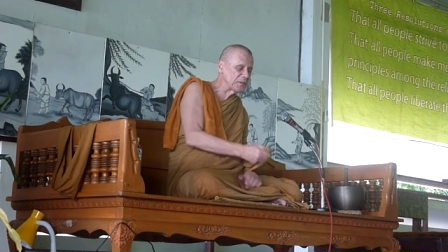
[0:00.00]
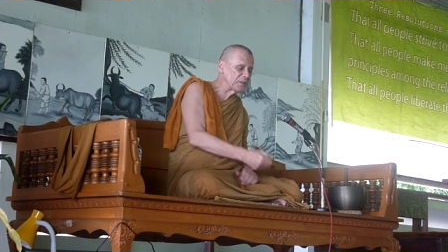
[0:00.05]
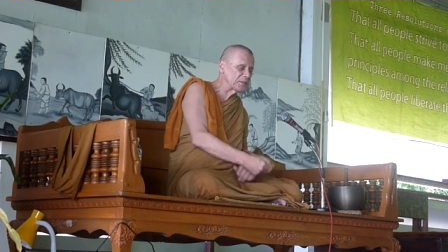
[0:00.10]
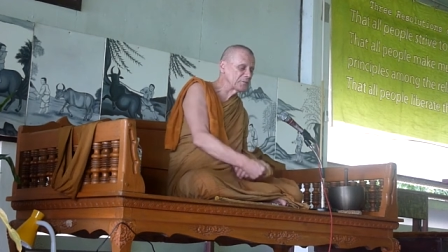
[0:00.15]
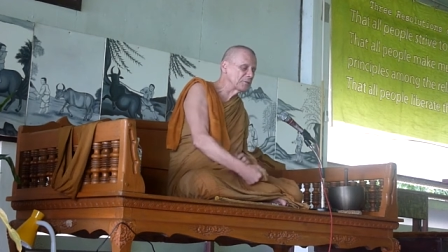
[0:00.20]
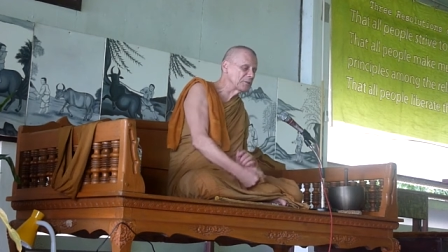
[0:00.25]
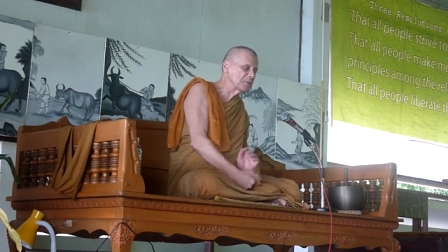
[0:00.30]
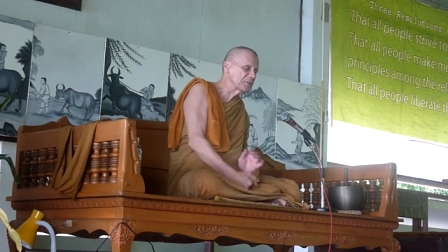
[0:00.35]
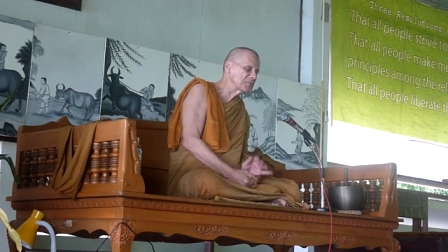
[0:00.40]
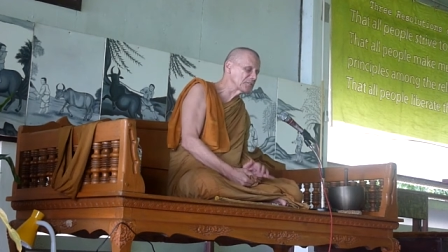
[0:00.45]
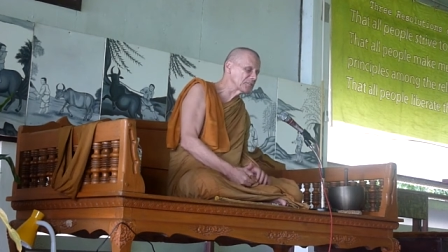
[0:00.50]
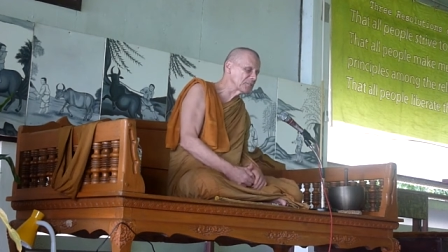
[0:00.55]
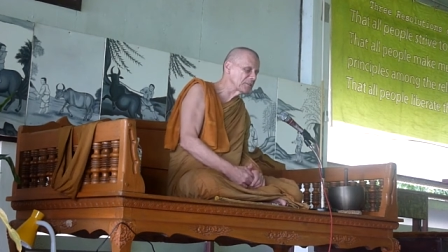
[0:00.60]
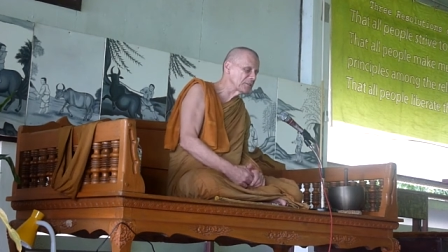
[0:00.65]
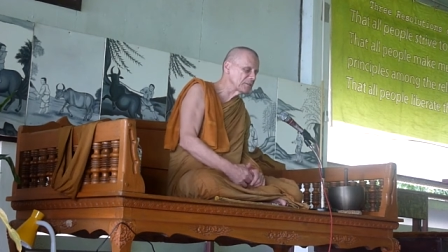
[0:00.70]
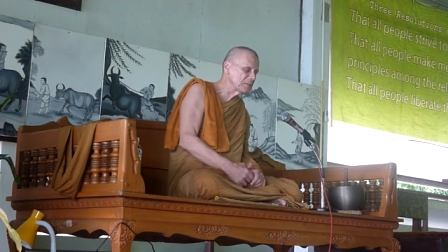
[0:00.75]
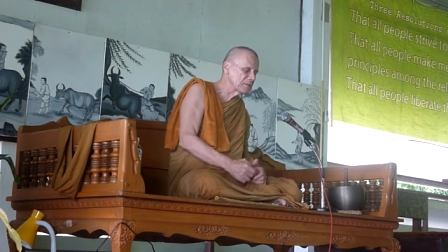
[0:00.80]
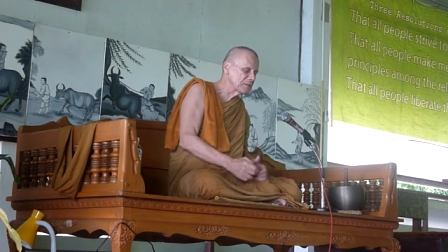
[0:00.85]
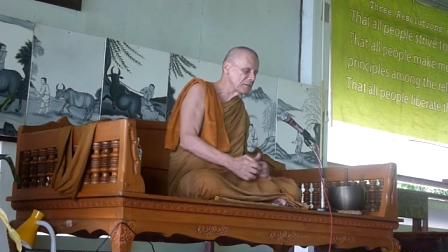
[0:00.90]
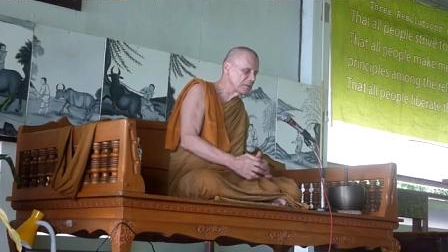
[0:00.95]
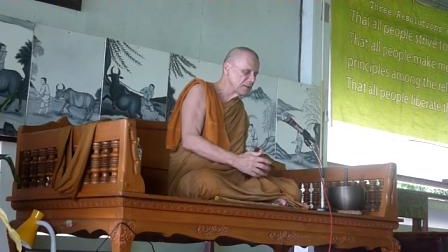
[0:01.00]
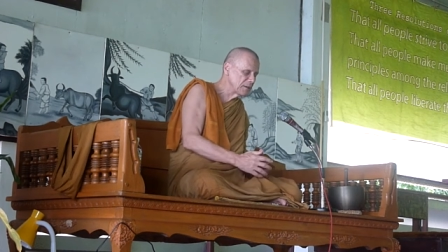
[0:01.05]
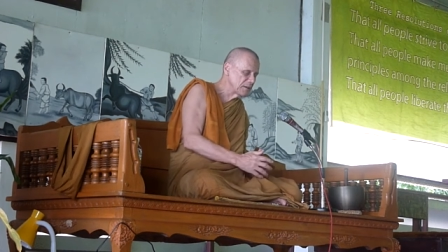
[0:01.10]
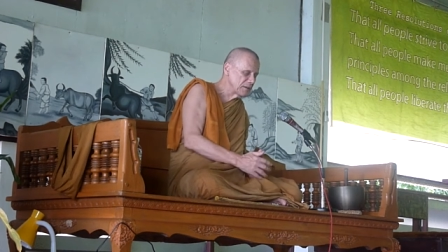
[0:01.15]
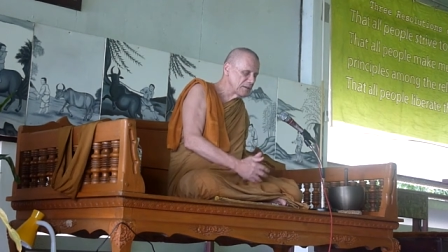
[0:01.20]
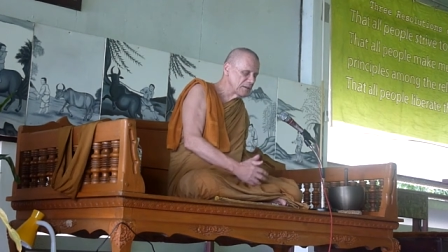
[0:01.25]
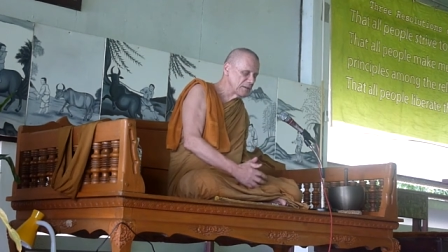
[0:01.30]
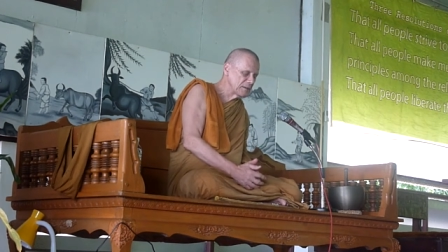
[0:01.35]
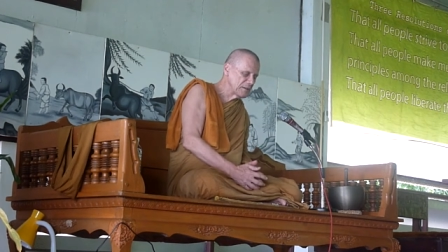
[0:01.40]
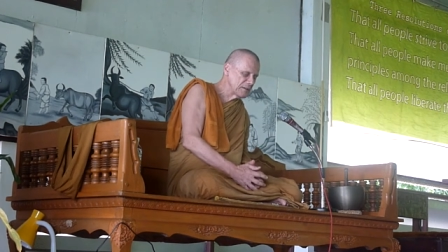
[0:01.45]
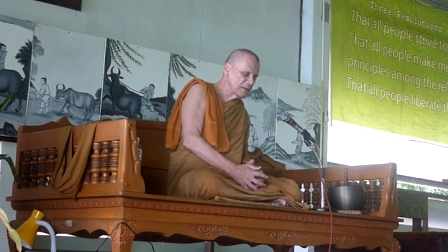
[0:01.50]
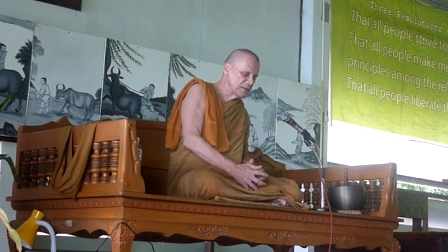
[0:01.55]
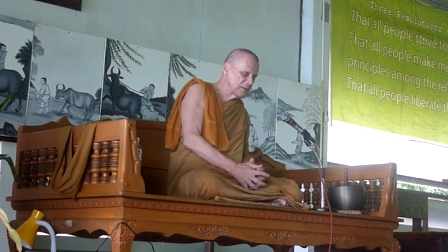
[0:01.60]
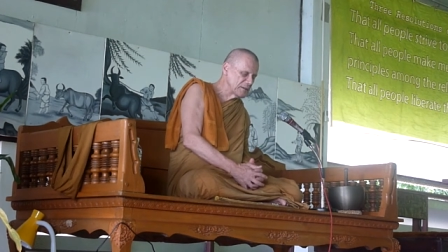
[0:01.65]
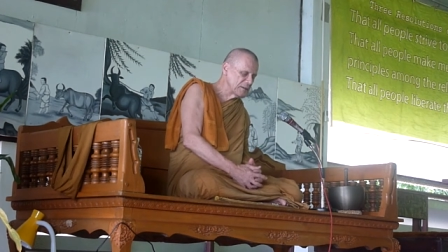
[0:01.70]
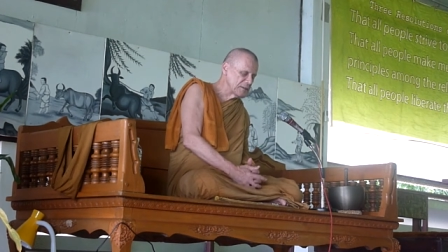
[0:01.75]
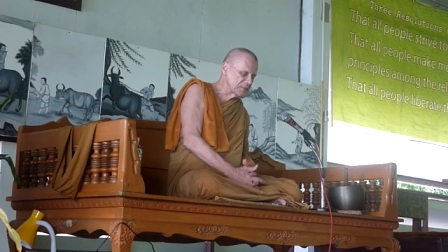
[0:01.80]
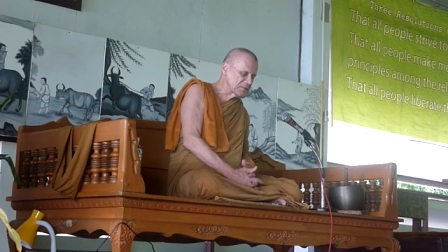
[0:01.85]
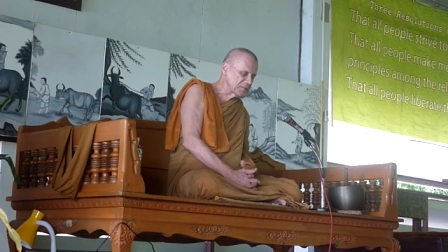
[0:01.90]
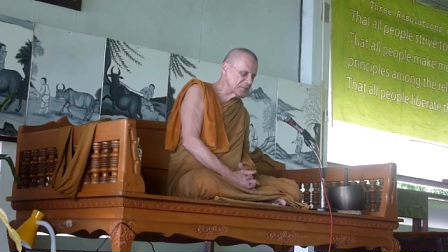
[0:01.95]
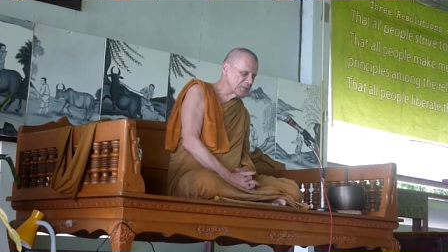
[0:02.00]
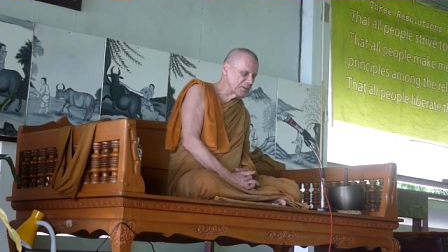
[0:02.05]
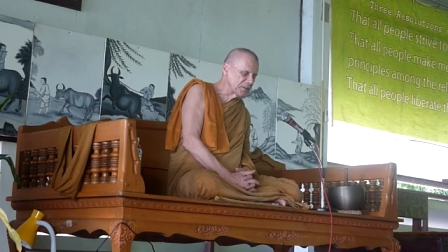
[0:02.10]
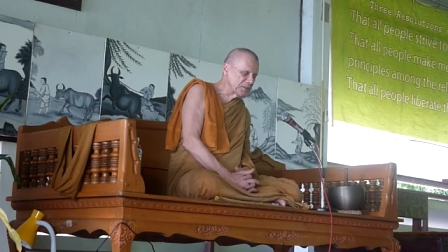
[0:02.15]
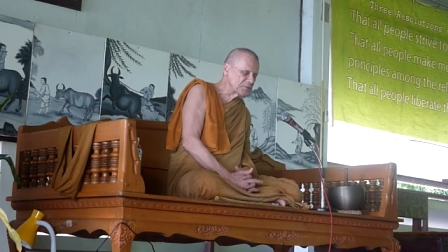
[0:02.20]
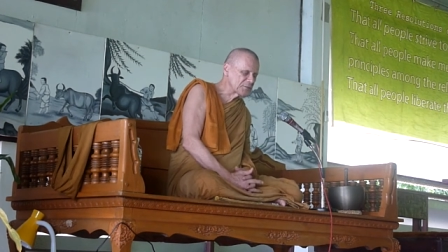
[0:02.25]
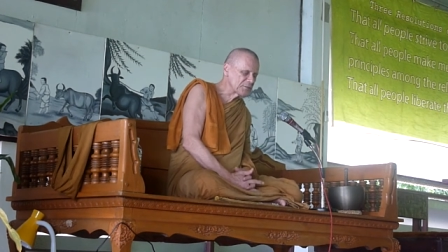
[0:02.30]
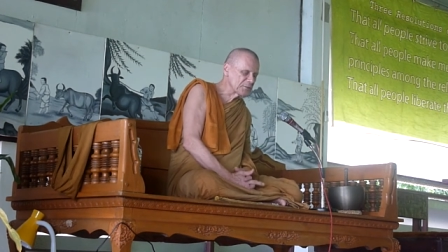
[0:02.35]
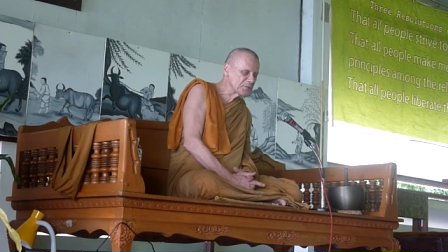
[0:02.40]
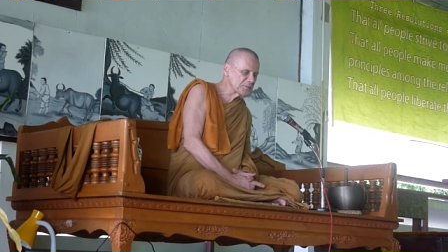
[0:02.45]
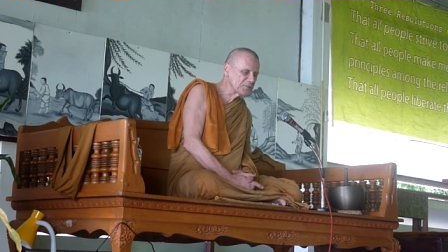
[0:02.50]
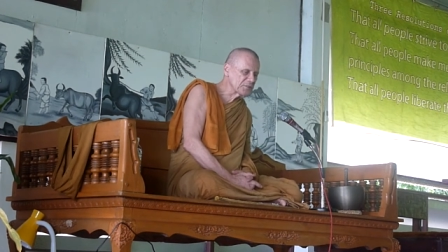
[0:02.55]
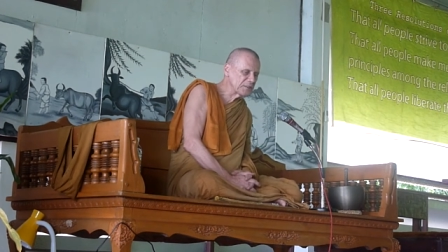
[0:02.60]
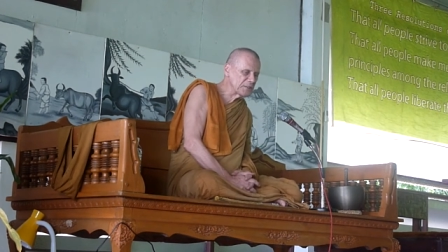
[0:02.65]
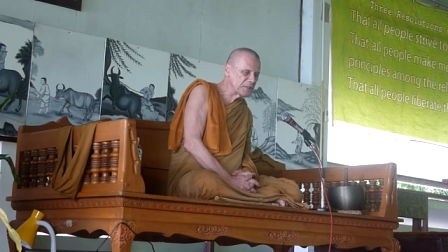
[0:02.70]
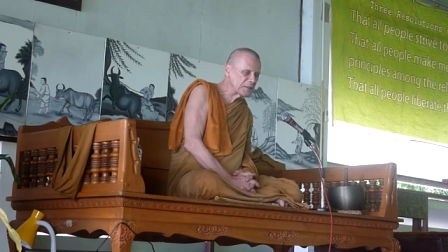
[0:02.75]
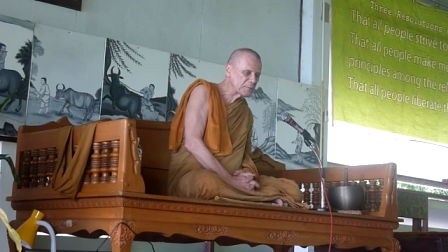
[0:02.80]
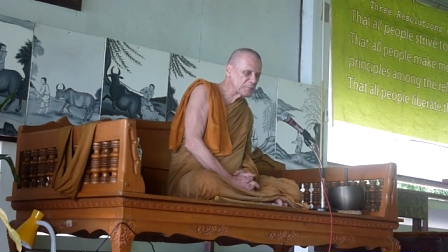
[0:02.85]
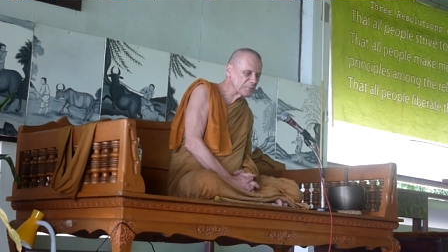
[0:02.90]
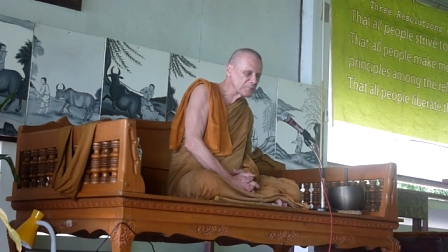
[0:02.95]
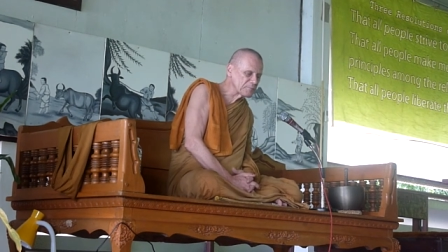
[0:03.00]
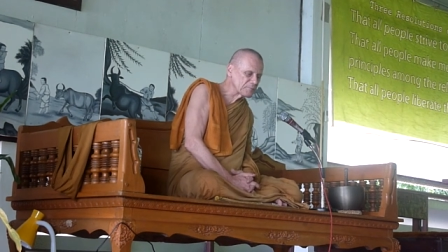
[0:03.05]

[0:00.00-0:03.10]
hatred is a dangerous thing.